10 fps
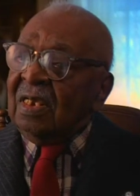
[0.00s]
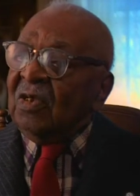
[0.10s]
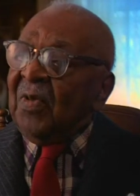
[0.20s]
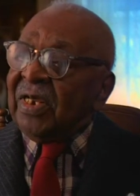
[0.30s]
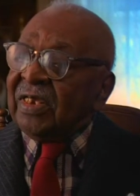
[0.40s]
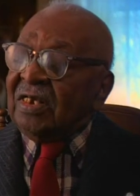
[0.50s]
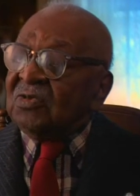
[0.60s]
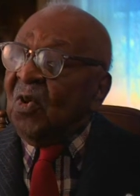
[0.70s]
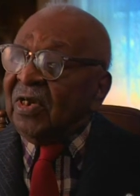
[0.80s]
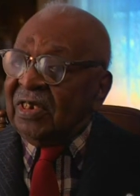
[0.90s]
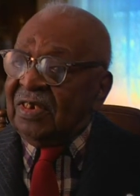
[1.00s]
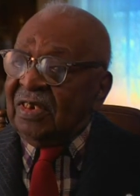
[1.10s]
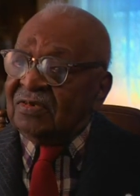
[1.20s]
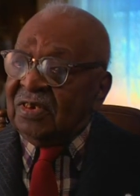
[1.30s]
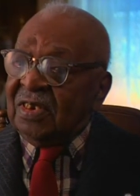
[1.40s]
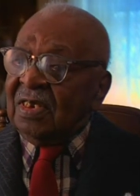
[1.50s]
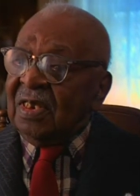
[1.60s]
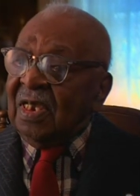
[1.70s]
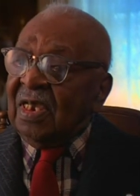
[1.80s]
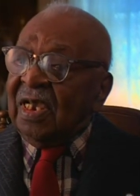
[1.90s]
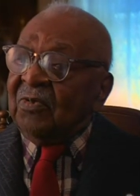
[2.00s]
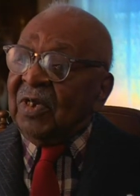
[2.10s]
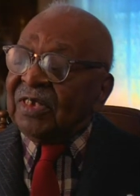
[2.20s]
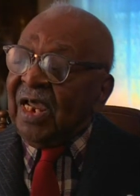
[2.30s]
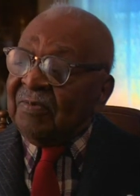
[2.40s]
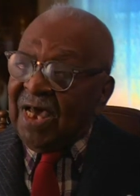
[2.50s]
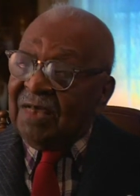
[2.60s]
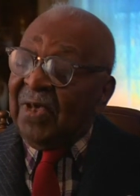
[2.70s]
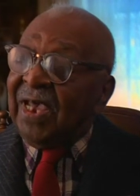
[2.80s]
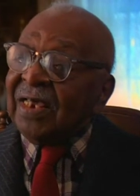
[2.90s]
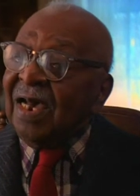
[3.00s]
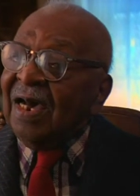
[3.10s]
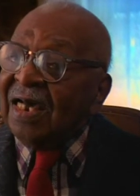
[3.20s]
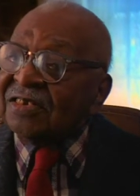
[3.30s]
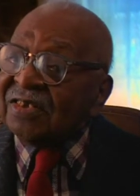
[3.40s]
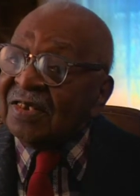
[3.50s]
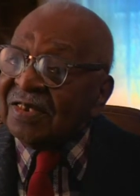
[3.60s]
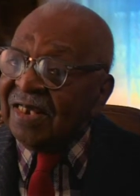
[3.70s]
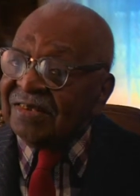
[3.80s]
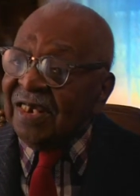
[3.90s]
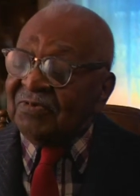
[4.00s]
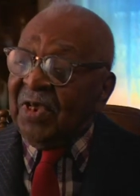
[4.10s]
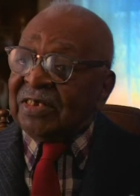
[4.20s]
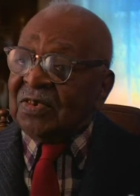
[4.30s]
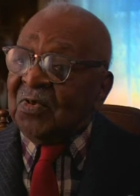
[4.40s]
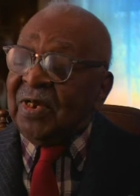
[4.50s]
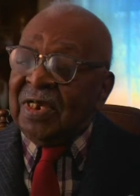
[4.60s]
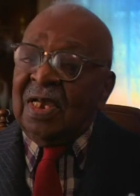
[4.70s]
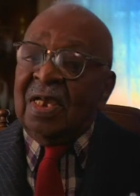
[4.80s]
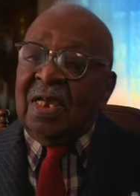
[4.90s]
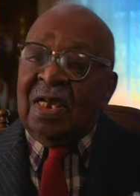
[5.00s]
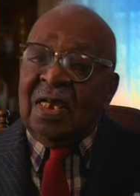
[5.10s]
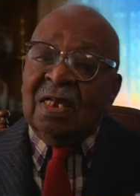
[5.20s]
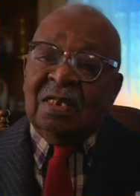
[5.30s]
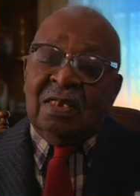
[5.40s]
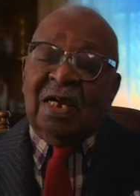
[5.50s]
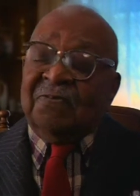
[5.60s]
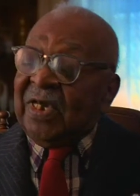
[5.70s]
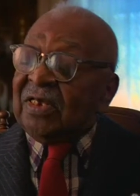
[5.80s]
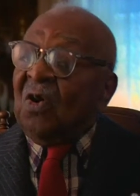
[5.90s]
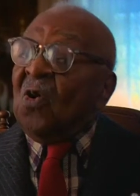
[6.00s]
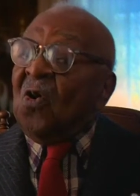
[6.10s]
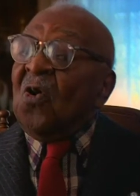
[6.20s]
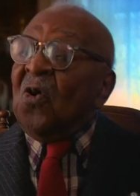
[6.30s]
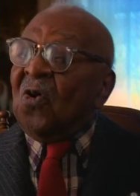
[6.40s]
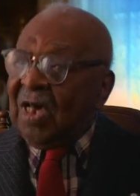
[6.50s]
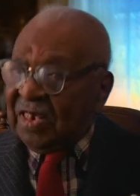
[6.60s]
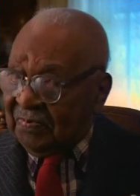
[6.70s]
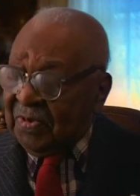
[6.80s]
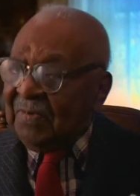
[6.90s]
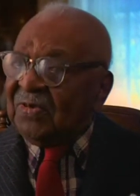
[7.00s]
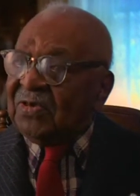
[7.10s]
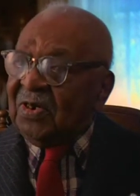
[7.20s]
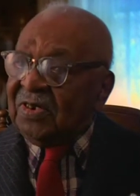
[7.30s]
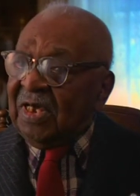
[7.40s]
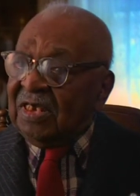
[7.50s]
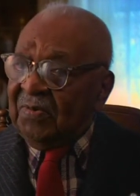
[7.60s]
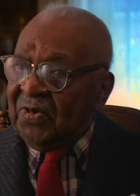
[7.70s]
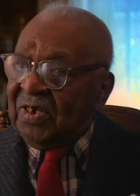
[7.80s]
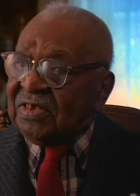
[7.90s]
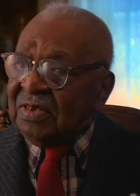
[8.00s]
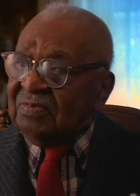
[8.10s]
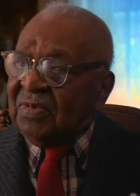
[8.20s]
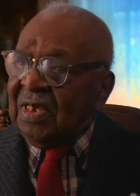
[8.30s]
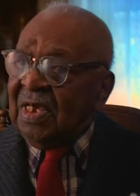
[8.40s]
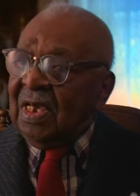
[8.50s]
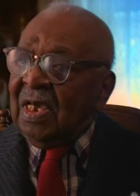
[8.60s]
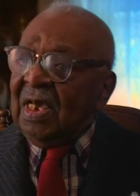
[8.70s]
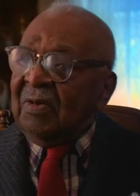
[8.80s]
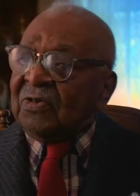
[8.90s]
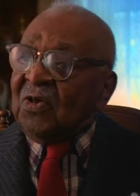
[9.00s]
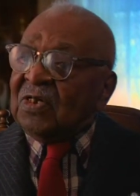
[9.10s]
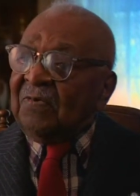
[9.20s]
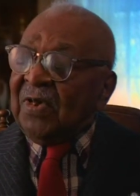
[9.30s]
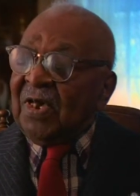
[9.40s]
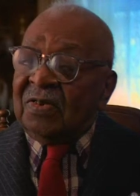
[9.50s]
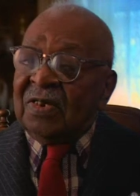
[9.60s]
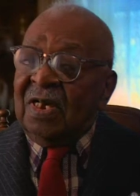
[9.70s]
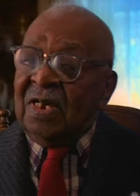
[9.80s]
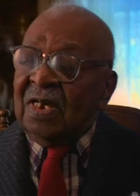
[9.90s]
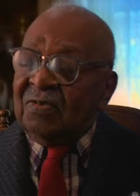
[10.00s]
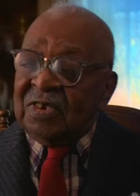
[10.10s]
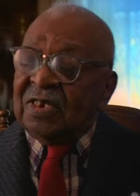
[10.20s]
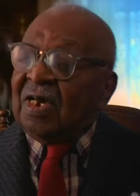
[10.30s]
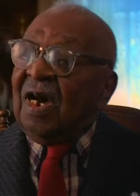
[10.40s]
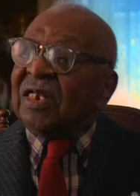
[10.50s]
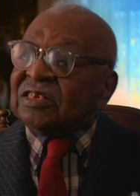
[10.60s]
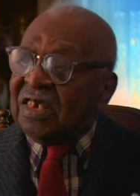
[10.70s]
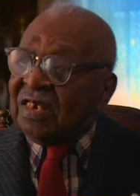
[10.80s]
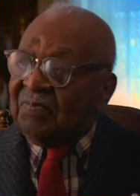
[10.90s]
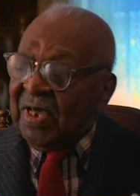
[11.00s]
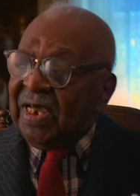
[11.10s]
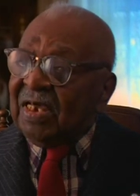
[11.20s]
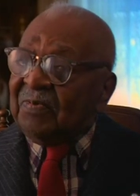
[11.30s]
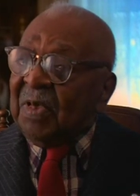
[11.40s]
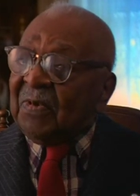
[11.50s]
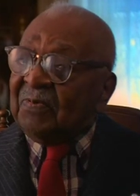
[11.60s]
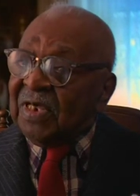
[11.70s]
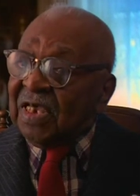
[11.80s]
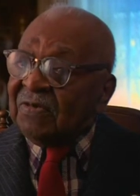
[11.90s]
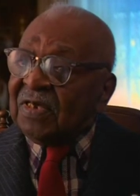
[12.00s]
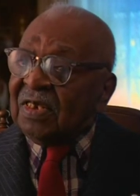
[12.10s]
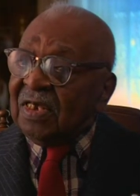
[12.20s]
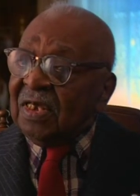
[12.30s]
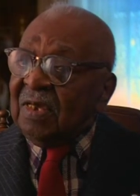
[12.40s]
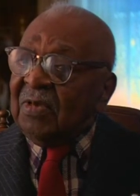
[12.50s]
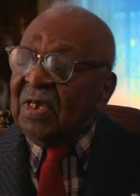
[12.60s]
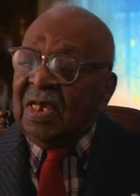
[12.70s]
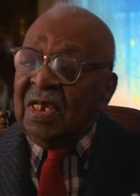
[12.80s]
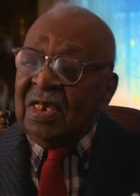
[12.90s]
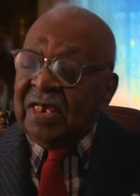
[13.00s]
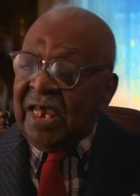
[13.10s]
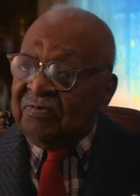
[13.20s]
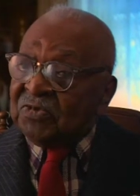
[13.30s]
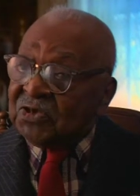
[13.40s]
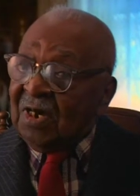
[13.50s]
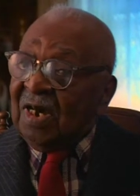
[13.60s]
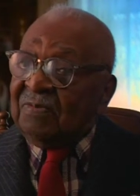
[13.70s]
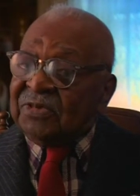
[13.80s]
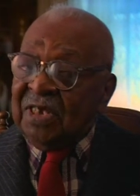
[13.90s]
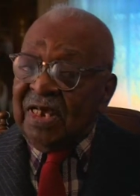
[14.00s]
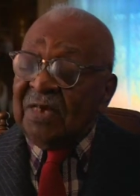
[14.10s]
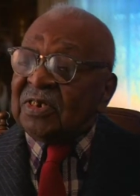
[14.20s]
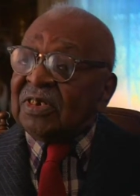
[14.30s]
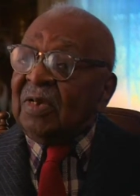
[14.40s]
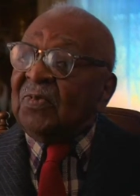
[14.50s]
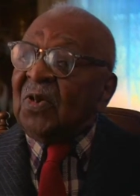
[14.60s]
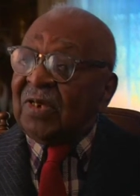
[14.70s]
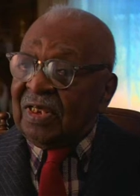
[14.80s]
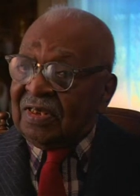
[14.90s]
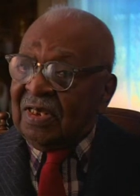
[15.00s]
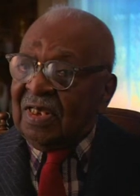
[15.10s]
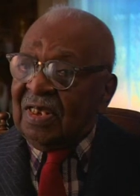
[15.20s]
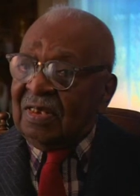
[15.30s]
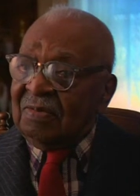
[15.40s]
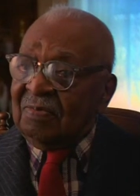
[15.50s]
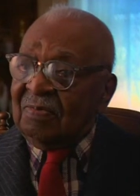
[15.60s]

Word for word: Nobody else wanted it, see? And when times got bad, I still got that extra work. And I fed a whole lot of people during that depression. Okay. But Roosevelt was a God sent man. People believed in him. He gave them jobs, and that was the important thing.